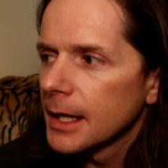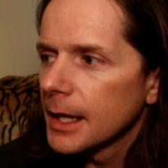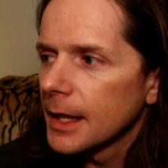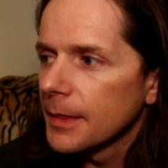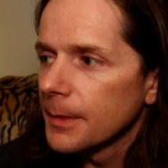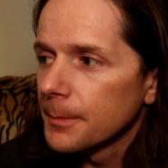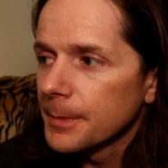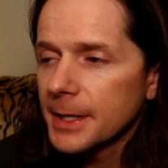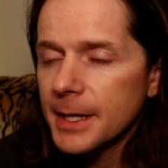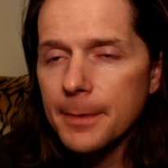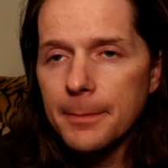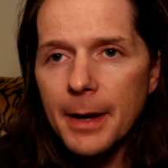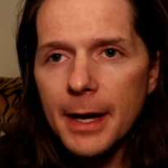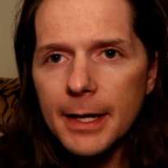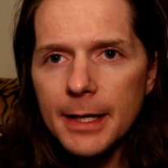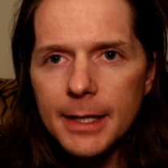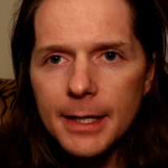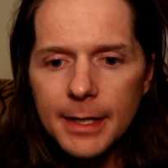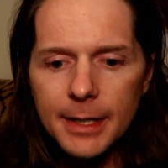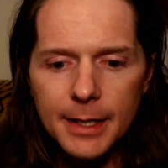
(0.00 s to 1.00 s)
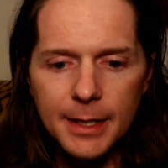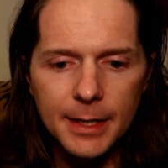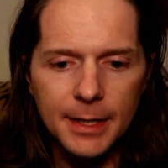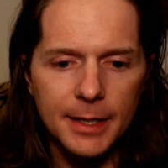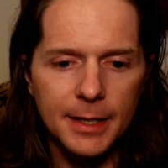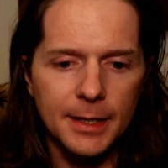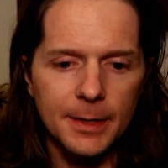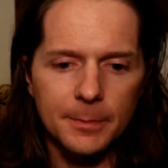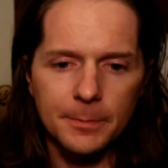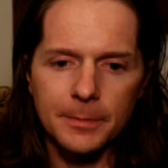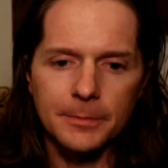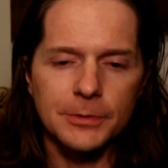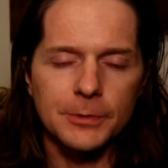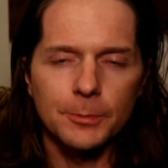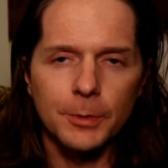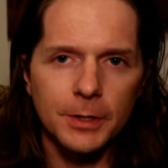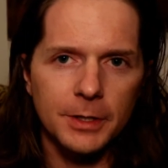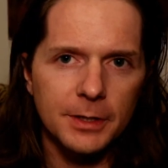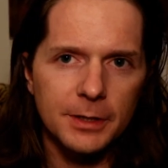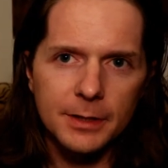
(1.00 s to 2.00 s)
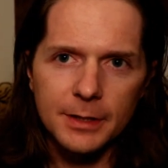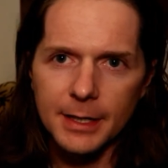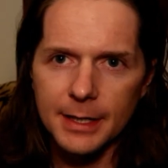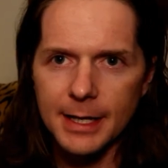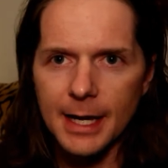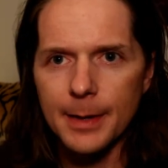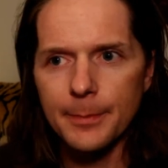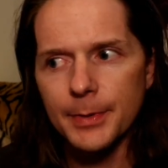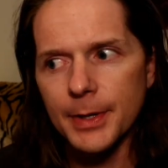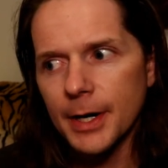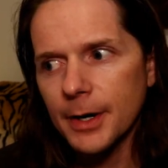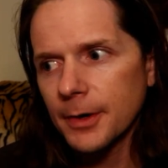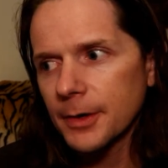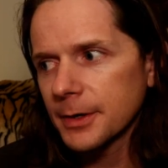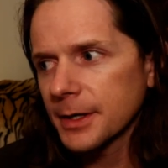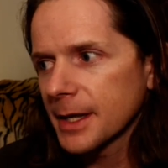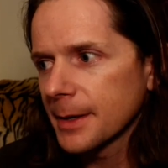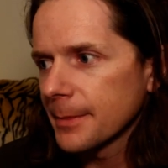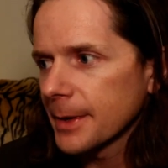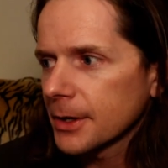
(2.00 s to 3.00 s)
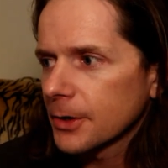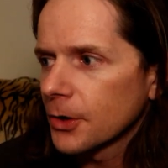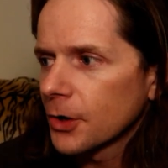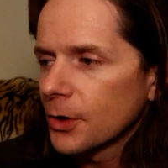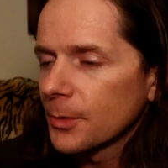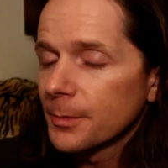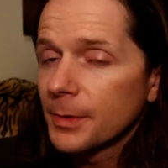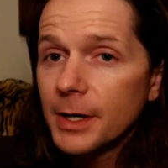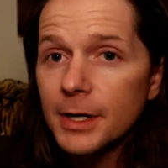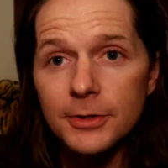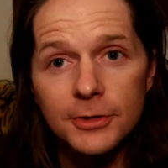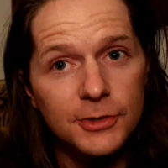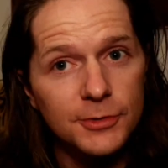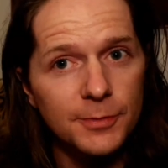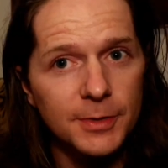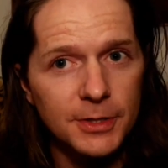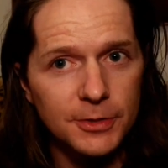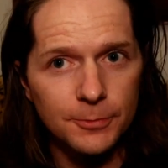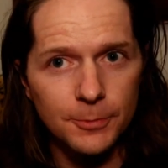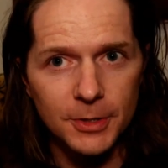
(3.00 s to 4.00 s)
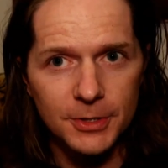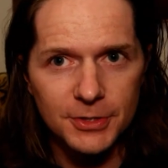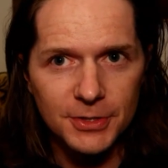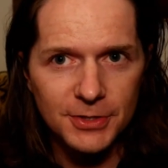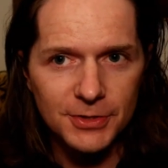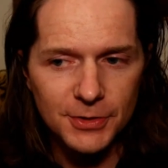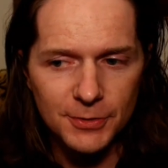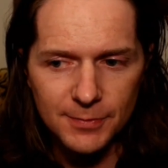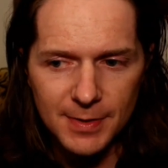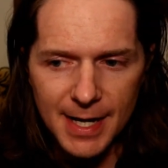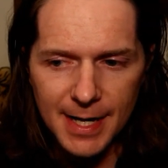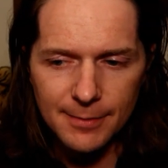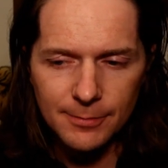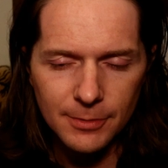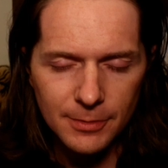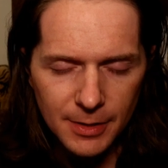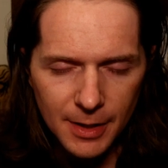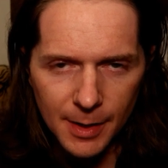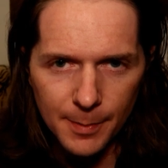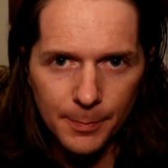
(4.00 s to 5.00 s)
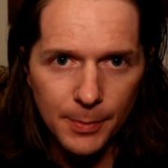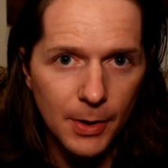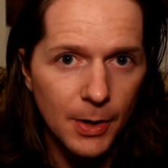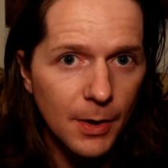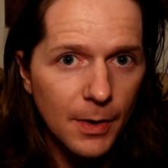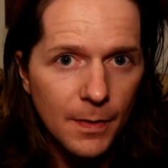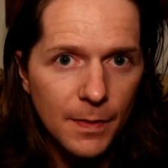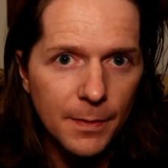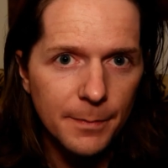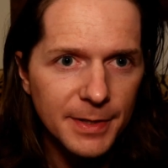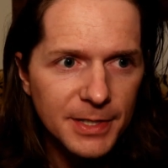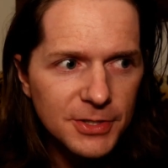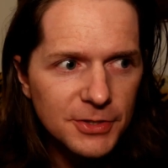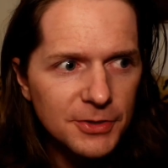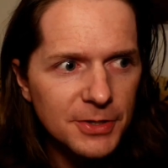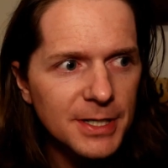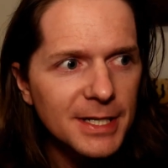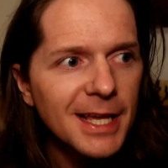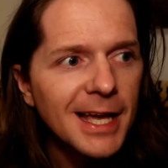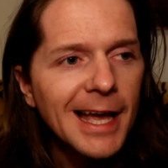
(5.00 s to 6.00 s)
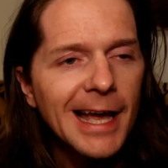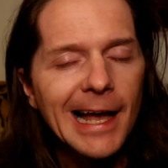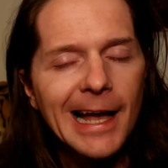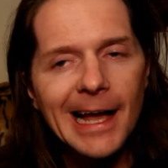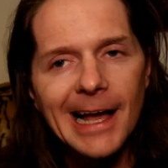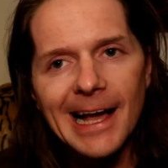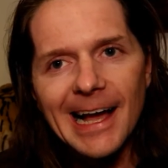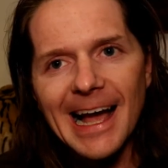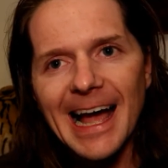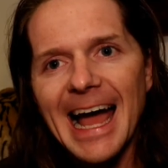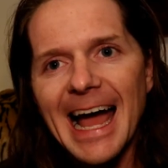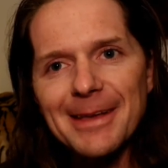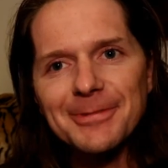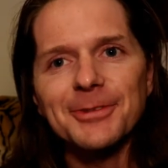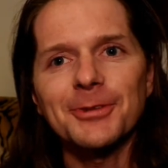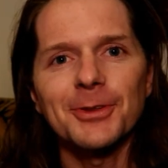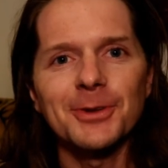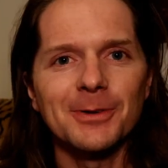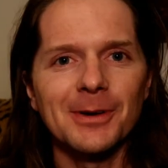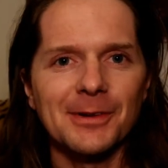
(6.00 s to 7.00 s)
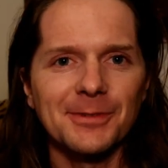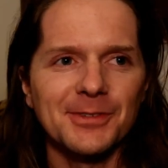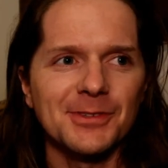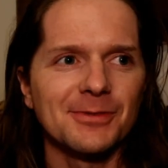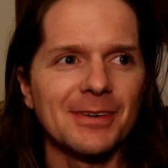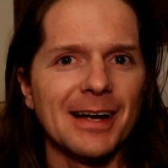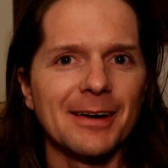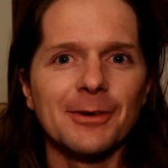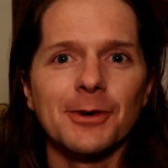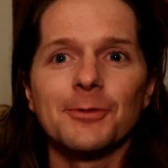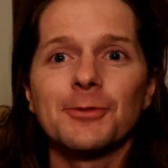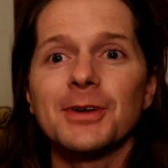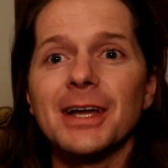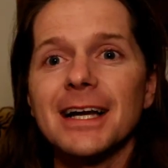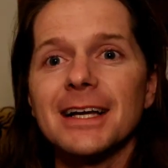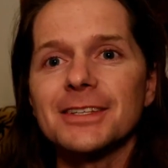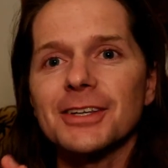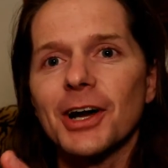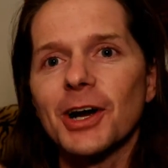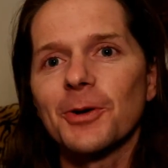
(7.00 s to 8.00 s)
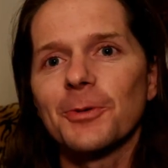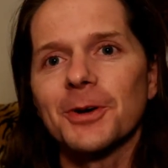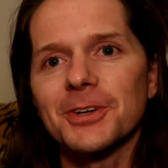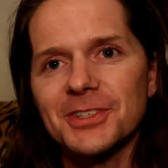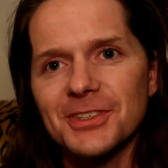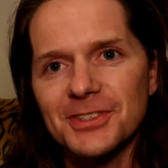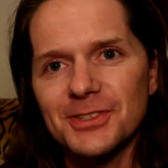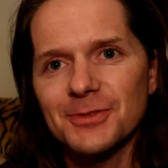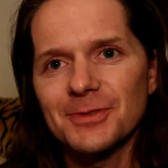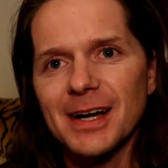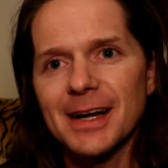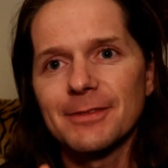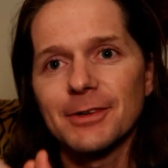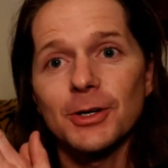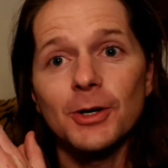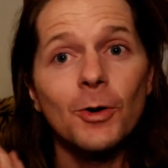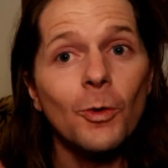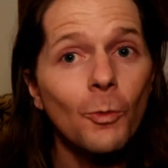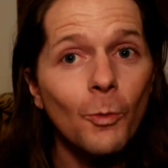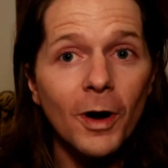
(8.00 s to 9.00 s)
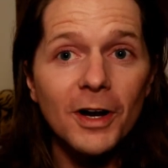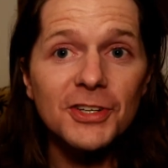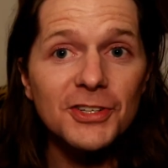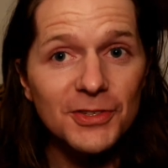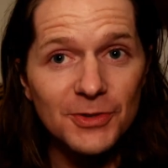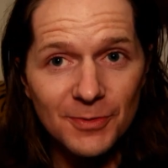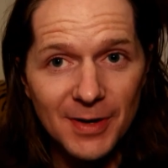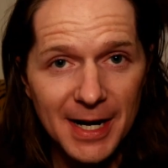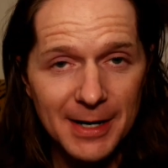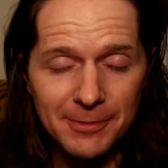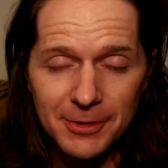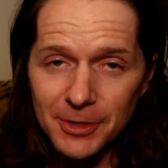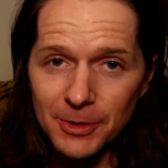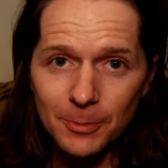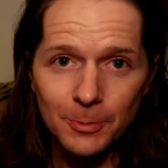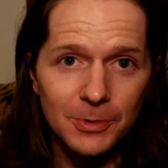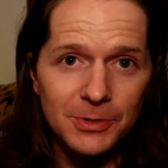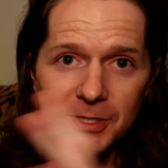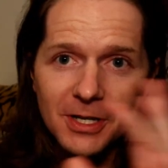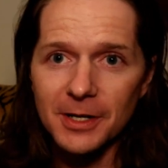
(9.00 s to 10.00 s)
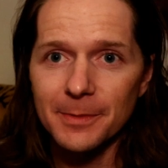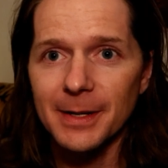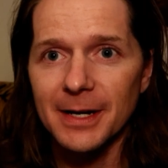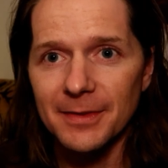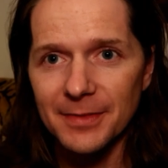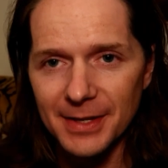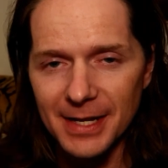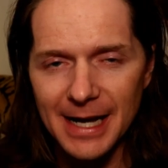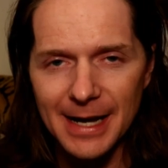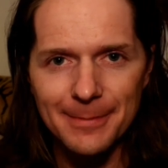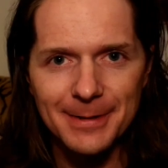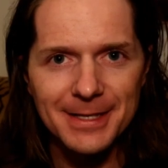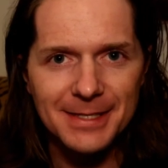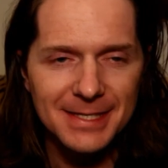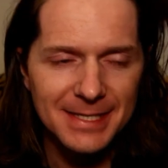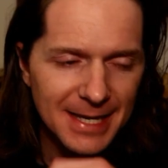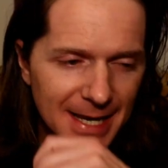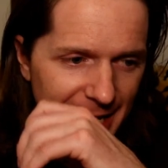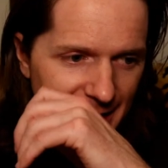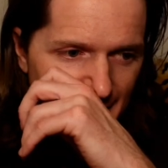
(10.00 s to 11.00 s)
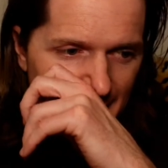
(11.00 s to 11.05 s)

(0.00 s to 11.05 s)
then we came back. We went to work, had a happy hour, came back home, just finished watching Survivor up on the big screen. Absolutely love Survivor. If you guys aren't watching Survivor, watch Survivor. We'll talk about it in the comments.